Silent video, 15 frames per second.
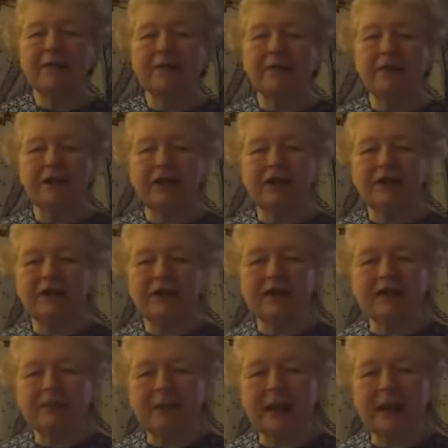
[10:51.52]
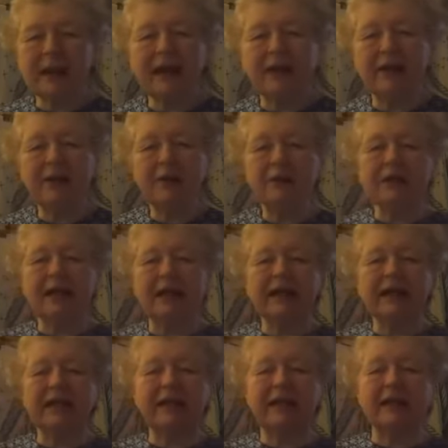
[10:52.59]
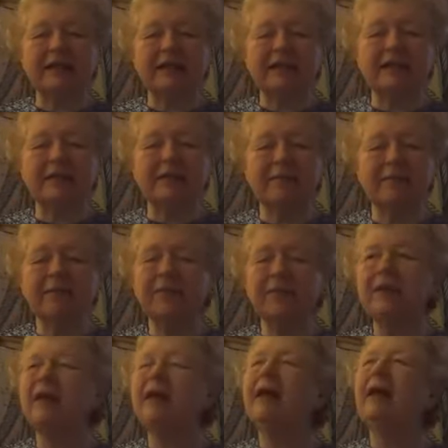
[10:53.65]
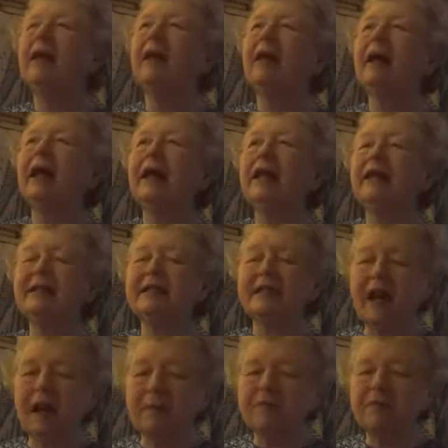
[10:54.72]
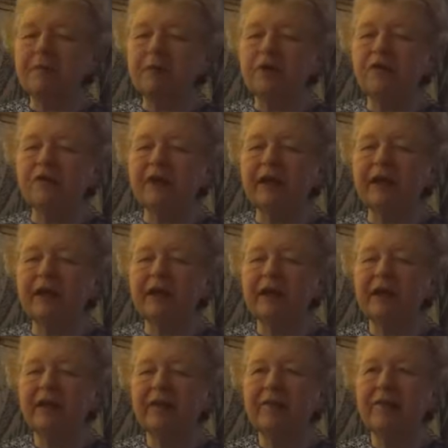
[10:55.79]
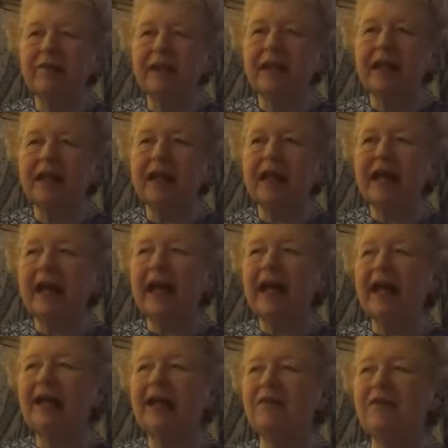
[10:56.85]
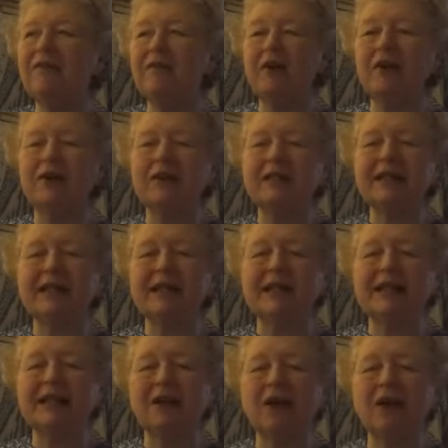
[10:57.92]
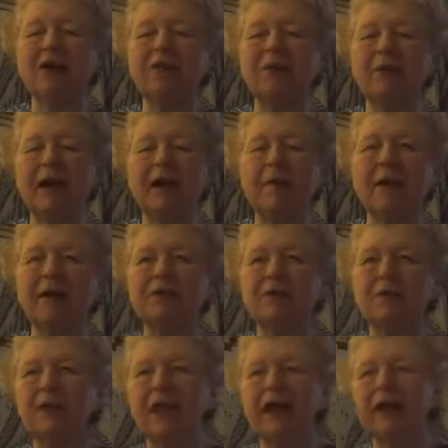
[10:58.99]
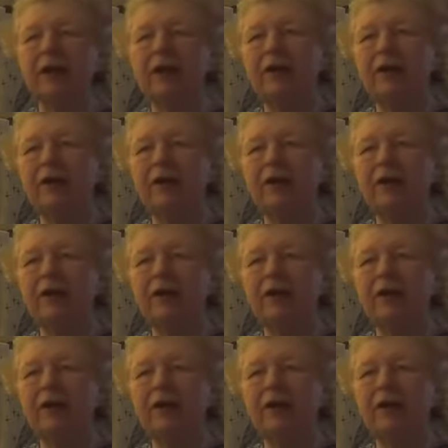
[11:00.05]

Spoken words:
so here's this man who's like this, and he stopped moving. And the Pharisees and all the rabbis were like,